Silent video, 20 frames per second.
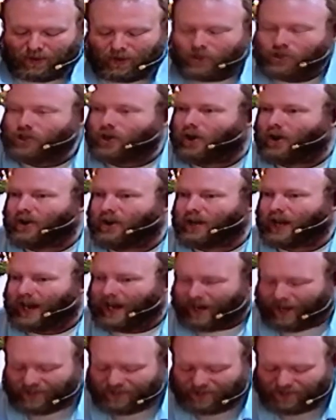John
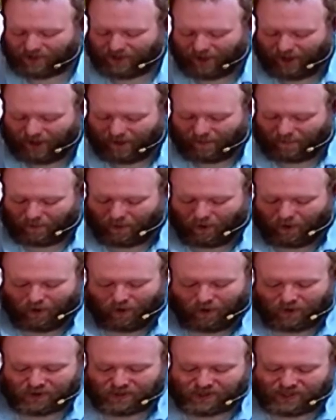answered them
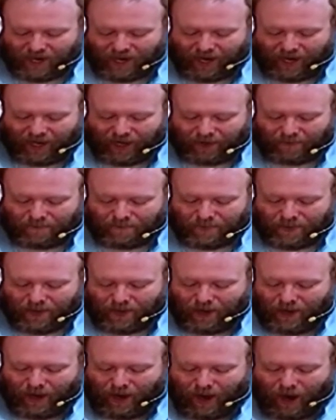all, saying,
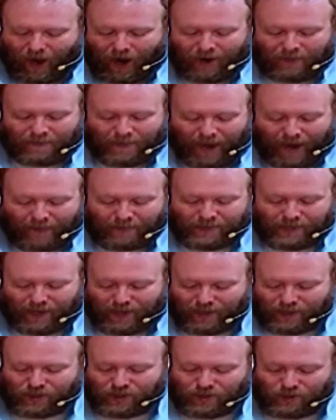I
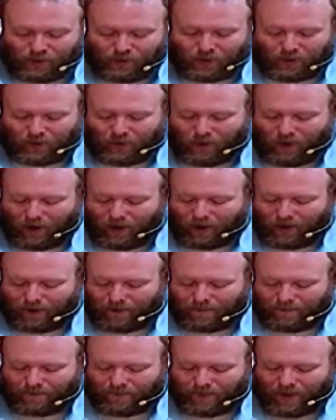baptize you with
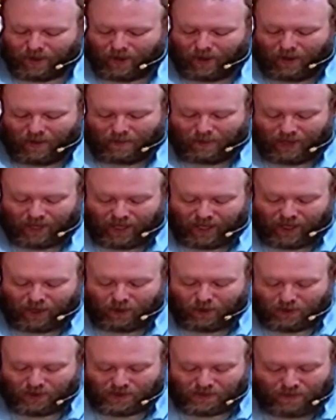water, but he
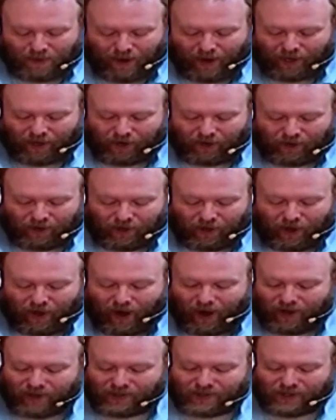who is mightier than
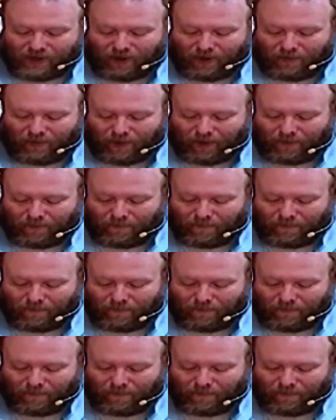I is coming,